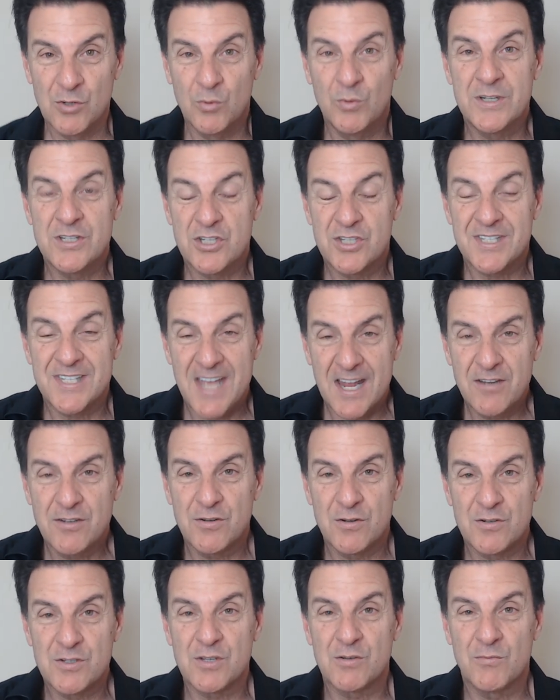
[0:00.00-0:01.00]
which
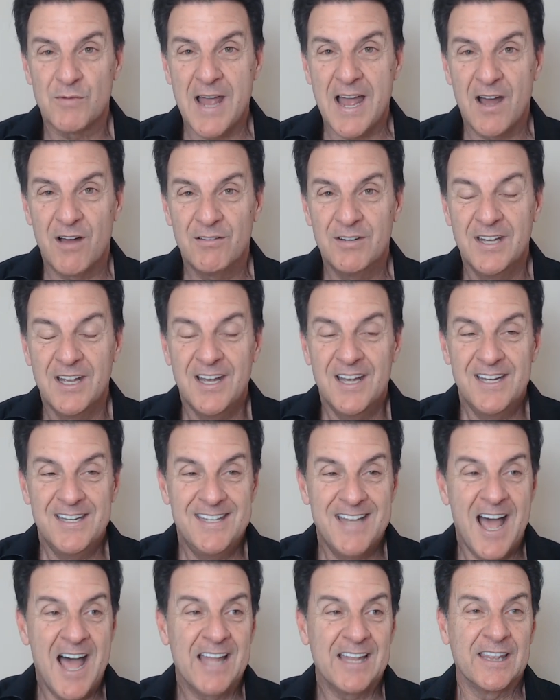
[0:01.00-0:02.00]
centers around
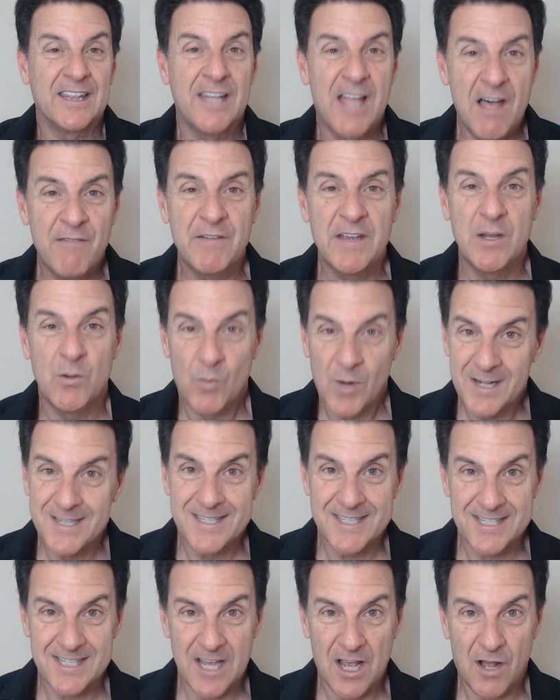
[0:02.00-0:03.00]
not loving
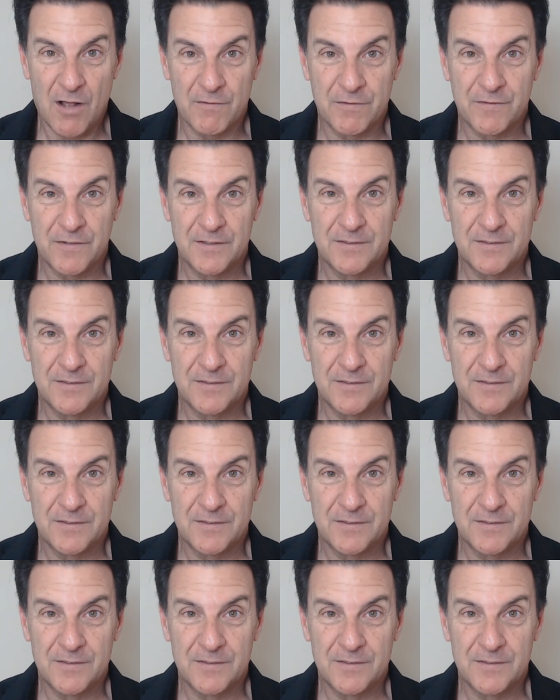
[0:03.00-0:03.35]
oneself.